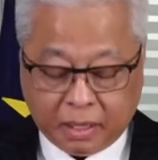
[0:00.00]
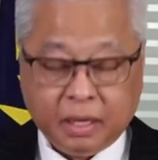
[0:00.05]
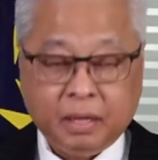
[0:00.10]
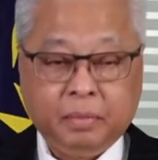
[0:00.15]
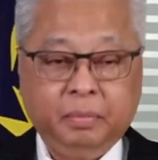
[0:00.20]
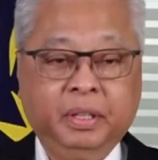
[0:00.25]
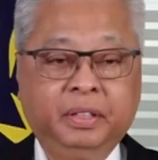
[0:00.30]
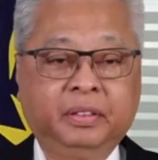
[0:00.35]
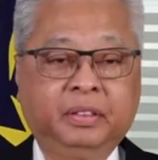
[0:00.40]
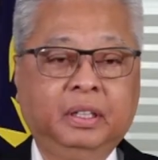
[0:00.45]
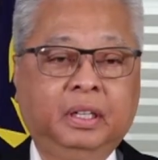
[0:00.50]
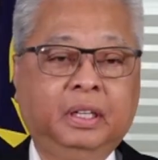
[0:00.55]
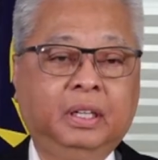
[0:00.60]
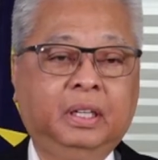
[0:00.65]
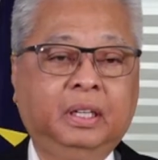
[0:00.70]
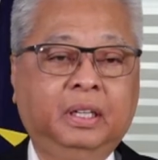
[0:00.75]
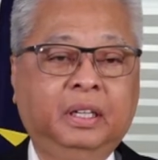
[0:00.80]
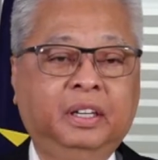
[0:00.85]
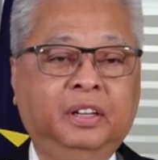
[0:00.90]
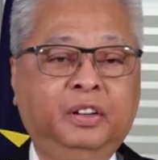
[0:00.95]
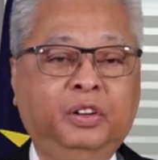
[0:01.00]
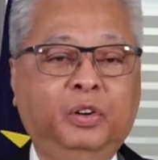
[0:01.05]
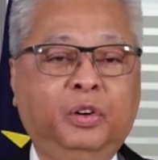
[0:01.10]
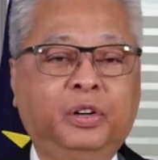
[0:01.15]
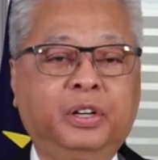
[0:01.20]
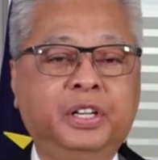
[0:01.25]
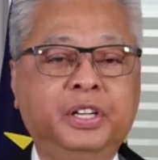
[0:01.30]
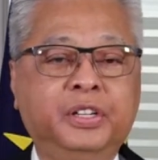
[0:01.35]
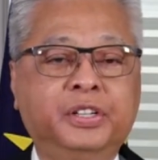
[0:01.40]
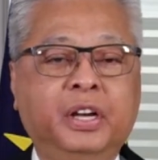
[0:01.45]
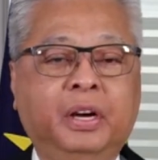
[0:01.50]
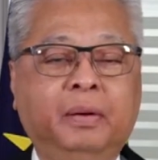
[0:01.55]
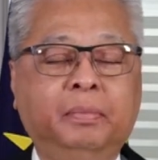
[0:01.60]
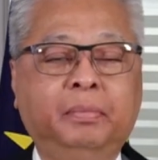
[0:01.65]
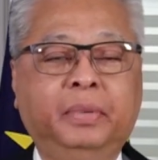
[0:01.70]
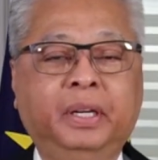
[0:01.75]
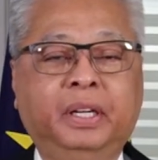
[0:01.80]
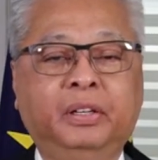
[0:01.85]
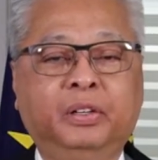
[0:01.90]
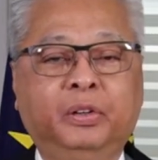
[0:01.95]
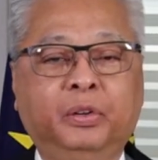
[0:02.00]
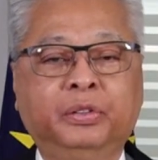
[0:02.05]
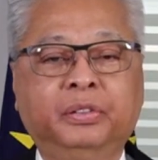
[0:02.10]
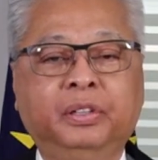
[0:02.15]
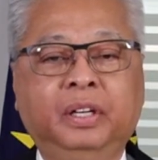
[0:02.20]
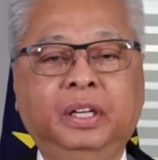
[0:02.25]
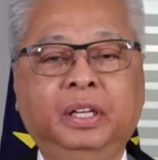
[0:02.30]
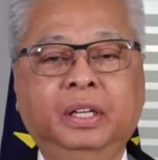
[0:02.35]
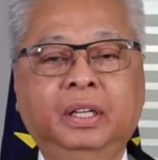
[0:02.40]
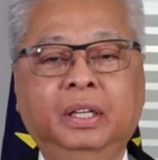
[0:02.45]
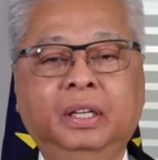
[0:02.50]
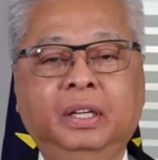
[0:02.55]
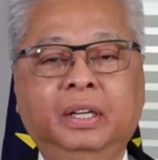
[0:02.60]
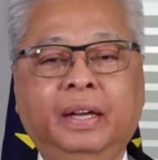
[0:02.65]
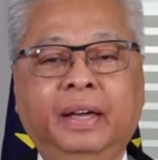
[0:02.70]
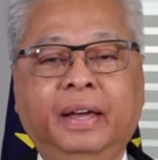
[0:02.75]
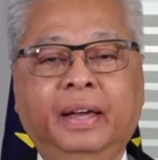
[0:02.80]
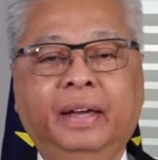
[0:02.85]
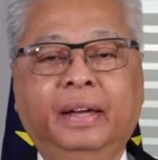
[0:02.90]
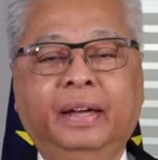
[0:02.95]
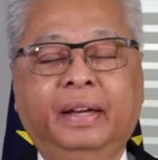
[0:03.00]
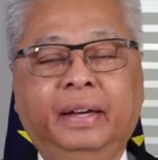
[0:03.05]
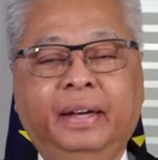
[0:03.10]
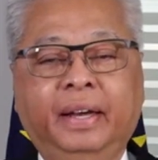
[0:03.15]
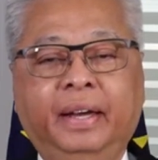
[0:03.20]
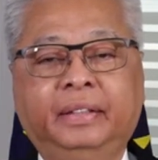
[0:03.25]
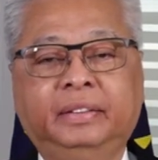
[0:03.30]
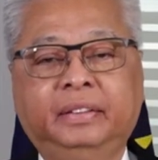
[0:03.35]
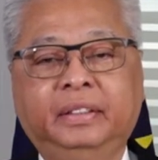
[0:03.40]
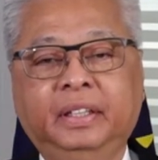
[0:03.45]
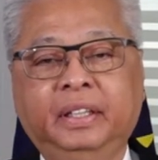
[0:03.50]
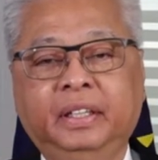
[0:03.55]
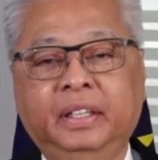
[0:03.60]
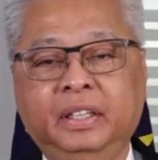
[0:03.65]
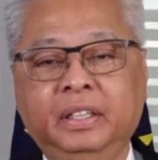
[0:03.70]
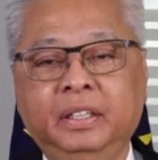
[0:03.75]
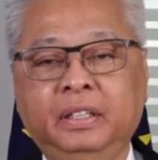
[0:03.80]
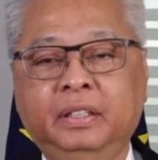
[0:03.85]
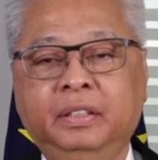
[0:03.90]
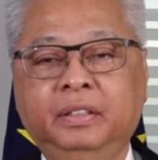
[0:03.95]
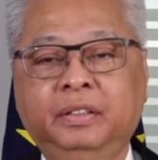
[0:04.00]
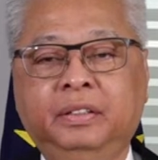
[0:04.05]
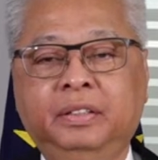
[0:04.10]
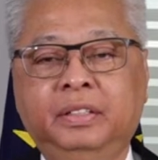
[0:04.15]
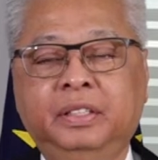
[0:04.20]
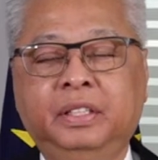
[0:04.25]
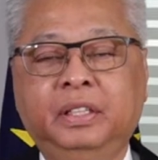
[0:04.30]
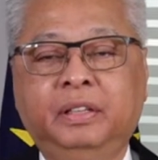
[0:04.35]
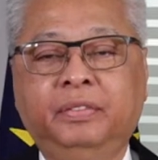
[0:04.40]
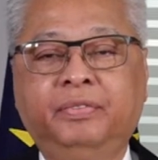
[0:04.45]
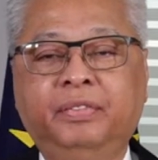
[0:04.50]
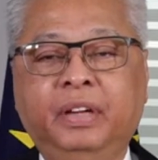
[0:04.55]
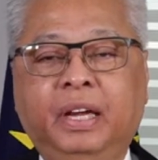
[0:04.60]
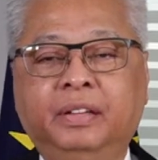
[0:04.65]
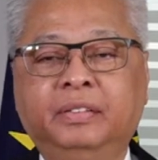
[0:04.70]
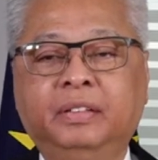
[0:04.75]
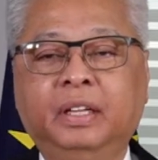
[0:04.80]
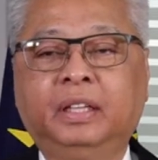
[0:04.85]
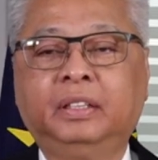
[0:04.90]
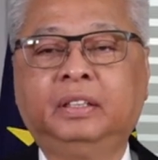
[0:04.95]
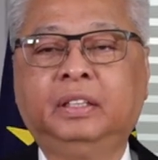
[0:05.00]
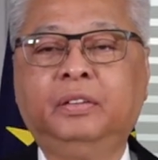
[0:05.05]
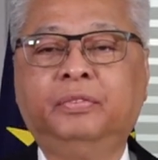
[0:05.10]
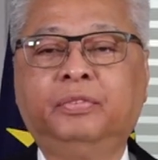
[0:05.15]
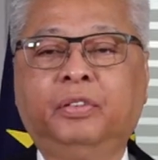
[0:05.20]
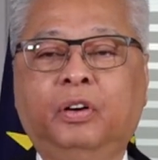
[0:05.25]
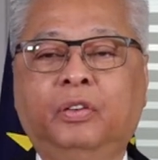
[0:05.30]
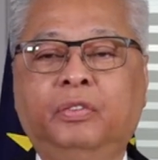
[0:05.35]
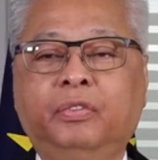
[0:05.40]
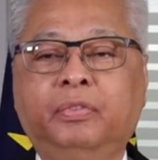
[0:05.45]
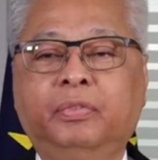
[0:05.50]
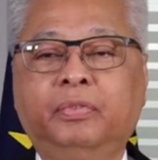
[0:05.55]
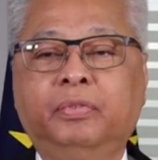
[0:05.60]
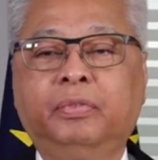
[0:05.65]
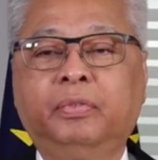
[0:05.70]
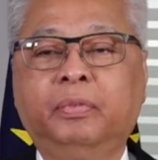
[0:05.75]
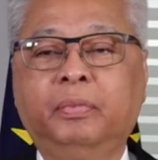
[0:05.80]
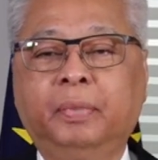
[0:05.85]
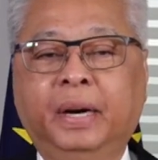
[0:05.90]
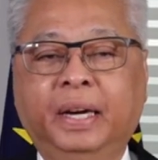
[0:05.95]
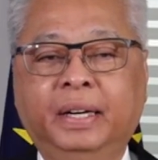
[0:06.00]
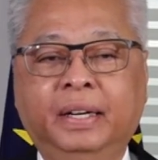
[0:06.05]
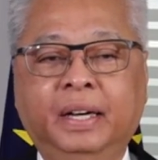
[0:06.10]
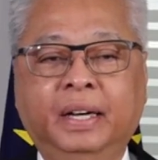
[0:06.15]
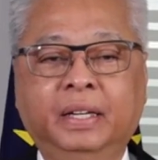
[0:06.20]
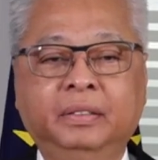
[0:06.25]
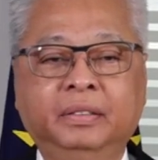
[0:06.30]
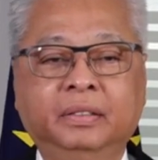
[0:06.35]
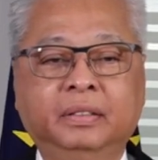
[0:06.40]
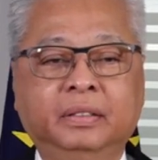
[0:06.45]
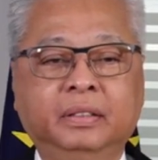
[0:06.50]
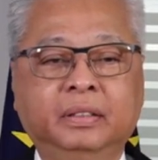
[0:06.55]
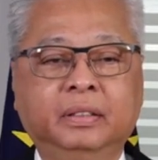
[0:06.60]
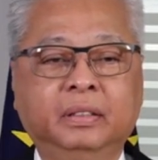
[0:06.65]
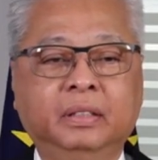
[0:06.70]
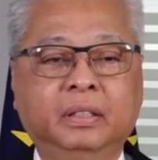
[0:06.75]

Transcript: Mr. Noor Hisham bin Rosli, Acting Chief Executive of MiDAS,